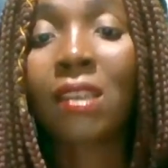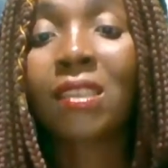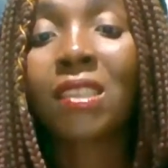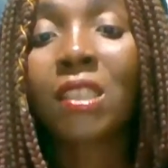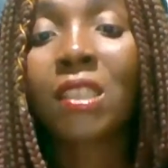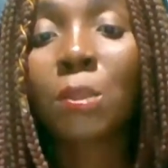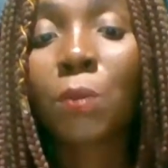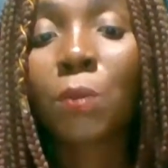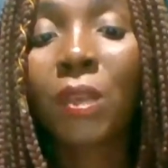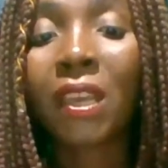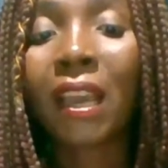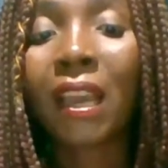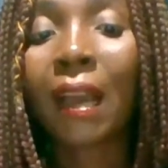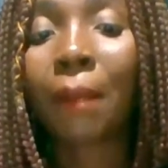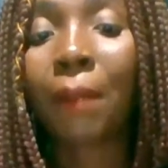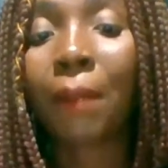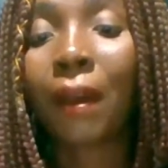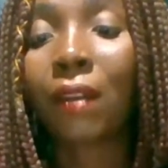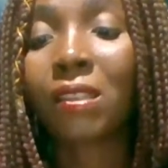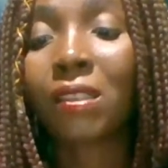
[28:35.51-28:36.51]
speak
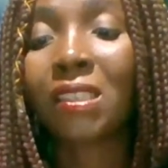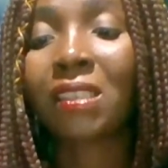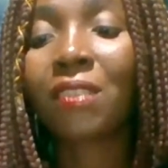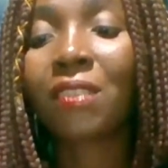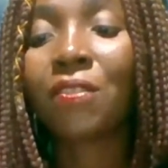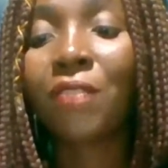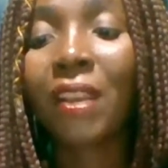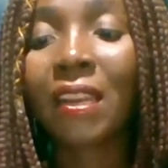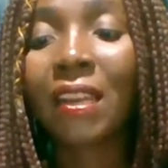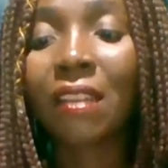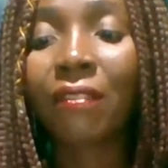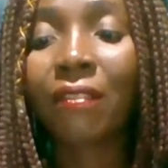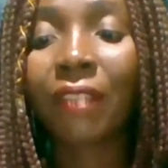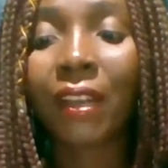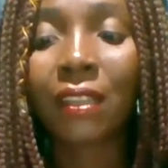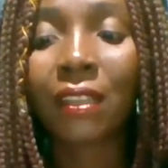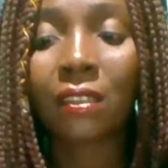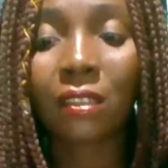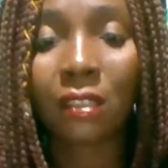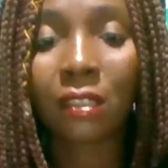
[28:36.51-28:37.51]
about
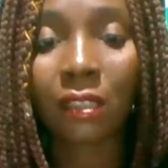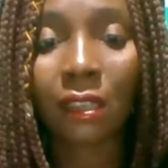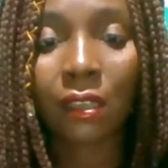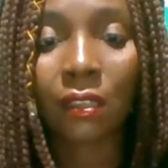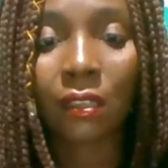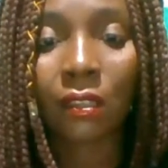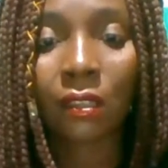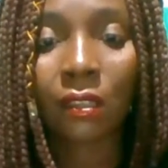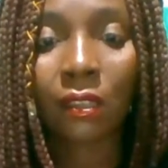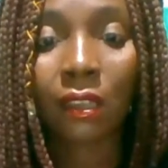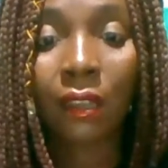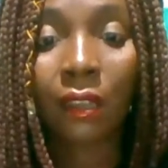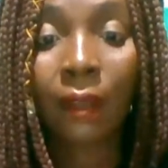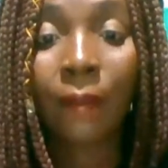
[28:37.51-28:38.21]
relevant things